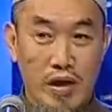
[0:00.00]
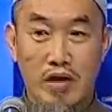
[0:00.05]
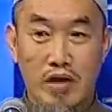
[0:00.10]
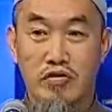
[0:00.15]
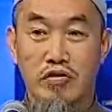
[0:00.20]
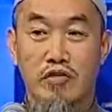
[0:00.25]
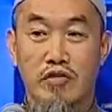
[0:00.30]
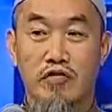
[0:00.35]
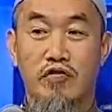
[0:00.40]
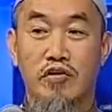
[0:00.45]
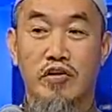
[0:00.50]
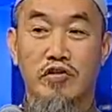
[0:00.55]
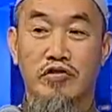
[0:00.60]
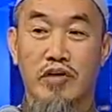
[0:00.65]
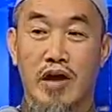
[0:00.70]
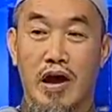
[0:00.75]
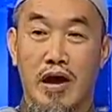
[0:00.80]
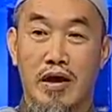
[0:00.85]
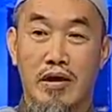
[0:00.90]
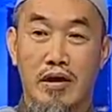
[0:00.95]
What is the
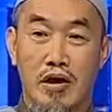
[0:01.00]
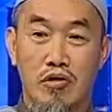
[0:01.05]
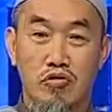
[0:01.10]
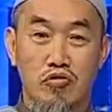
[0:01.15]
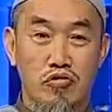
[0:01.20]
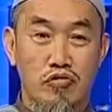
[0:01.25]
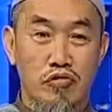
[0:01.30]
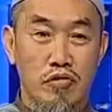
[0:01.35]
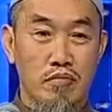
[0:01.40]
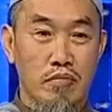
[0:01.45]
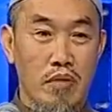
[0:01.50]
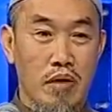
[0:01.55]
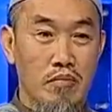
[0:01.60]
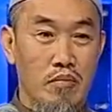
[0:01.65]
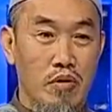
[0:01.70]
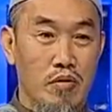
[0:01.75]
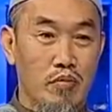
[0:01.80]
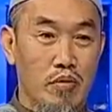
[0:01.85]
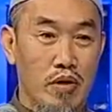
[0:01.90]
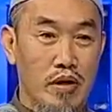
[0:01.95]
first ayah? Do you
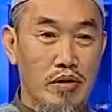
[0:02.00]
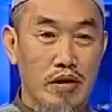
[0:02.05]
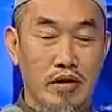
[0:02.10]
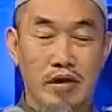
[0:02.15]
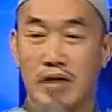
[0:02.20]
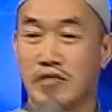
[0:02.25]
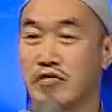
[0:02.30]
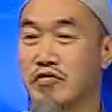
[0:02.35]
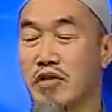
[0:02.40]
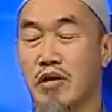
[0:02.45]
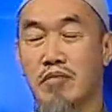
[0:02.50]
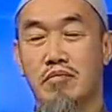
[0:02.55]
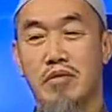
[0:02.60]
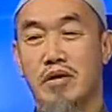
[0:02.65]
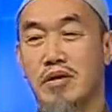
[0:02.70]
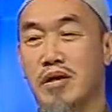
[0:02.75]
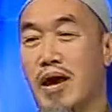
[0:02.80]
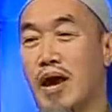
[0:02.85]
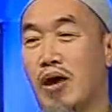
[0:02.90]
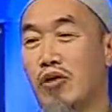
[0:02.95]
remember, brother? Can
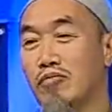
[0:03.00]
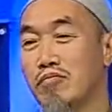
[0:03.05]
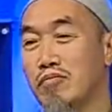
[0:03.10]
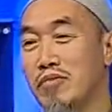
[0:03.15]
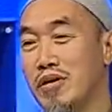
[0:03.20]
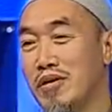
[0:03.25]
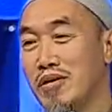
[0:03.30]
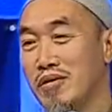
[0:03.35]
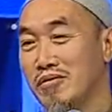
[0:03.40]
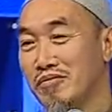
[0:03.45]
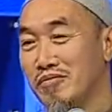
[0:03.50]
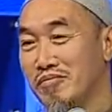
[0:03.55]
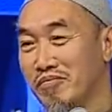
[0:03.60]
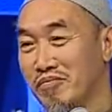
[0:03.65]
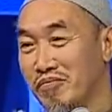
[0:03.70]
somebody help me?